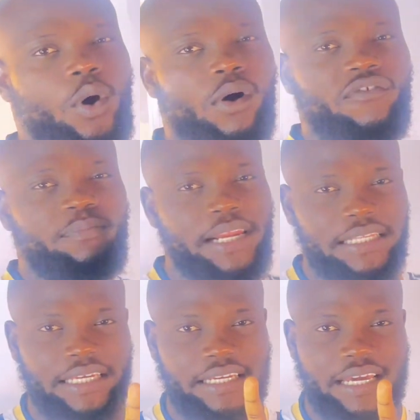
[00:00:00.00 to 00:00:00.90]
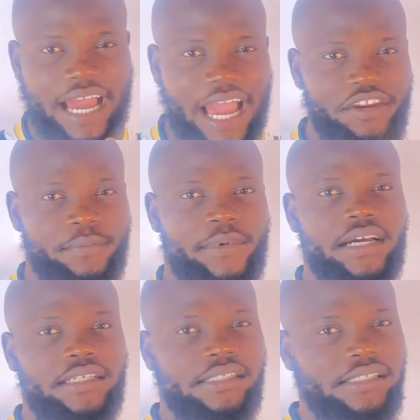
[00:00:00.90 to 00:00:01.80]
of plant and
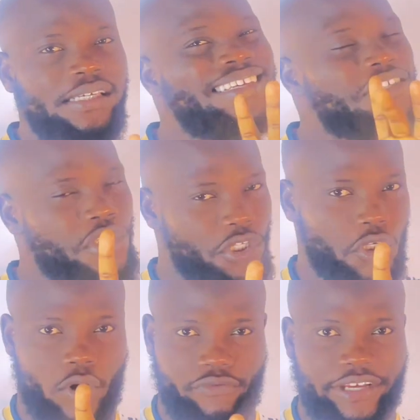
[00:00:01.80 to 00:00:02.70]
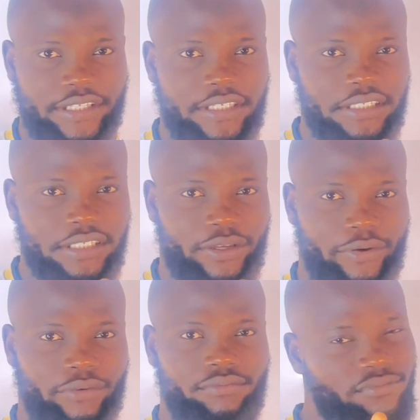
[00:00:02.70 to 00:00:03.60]
animals is not correct.
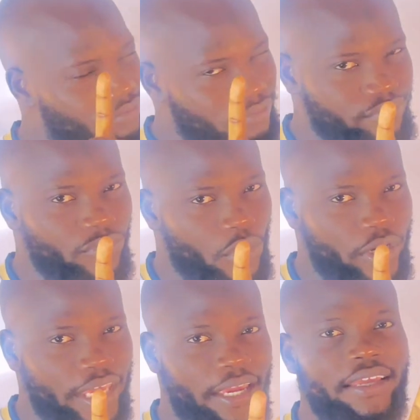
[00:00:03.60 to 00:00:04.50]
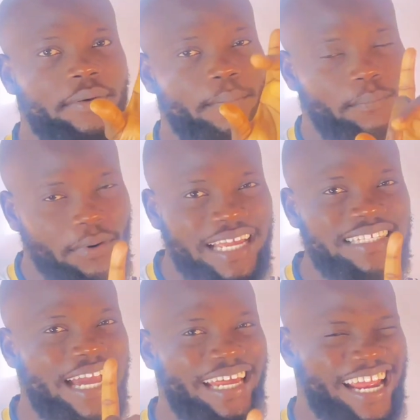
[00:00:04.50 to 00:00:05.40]
Okay,
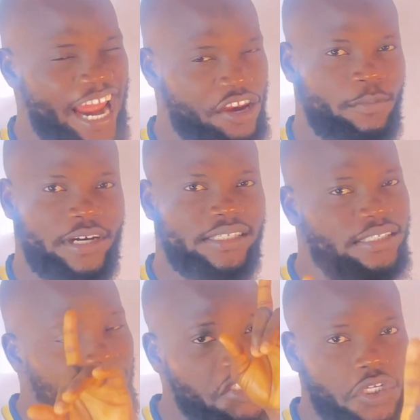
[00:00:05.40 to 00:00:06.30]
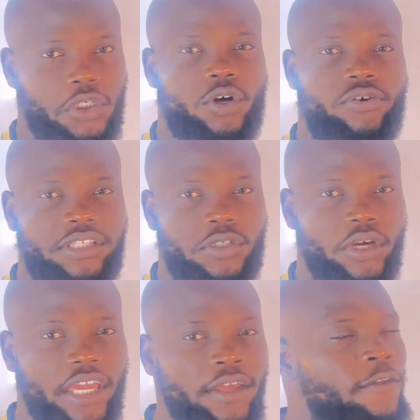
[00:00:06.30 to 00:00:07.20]
plant and animals is not correct.
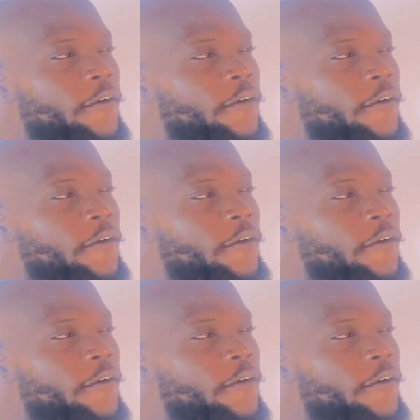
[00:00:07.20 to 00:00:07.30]
Okay,